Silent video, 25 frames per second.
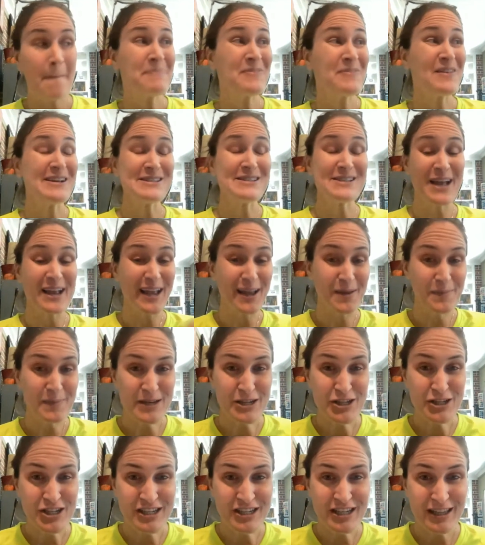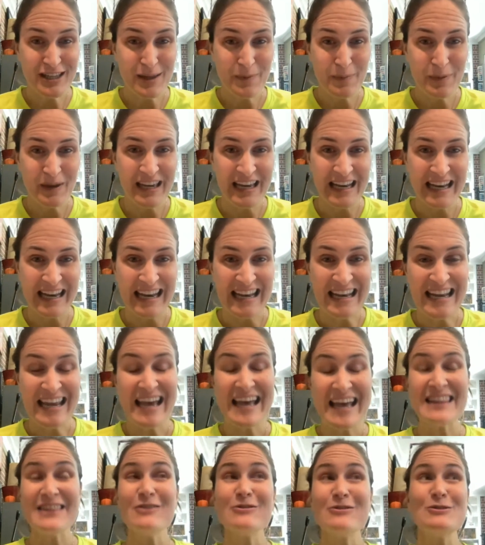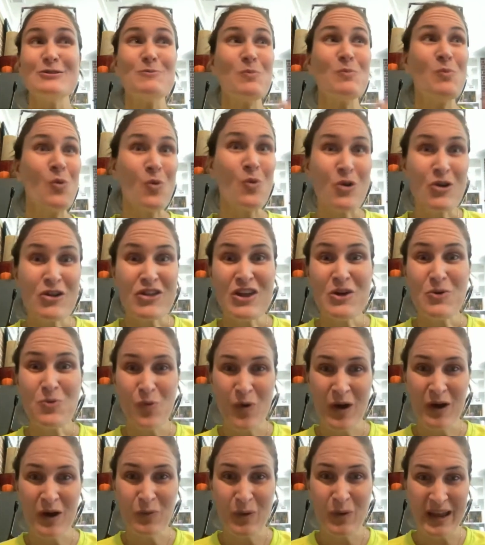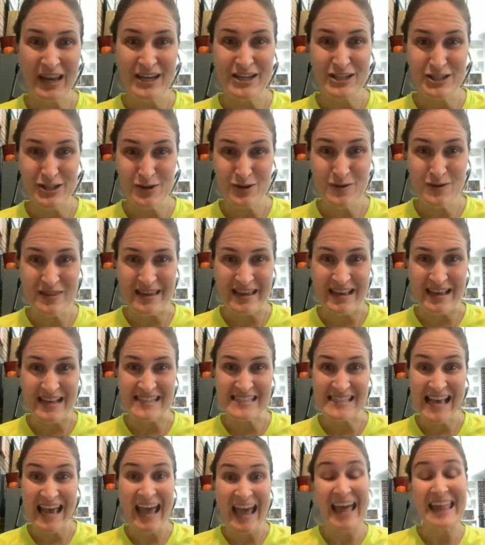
Because, like I mentioned at the beginning, there's more than one way to do things.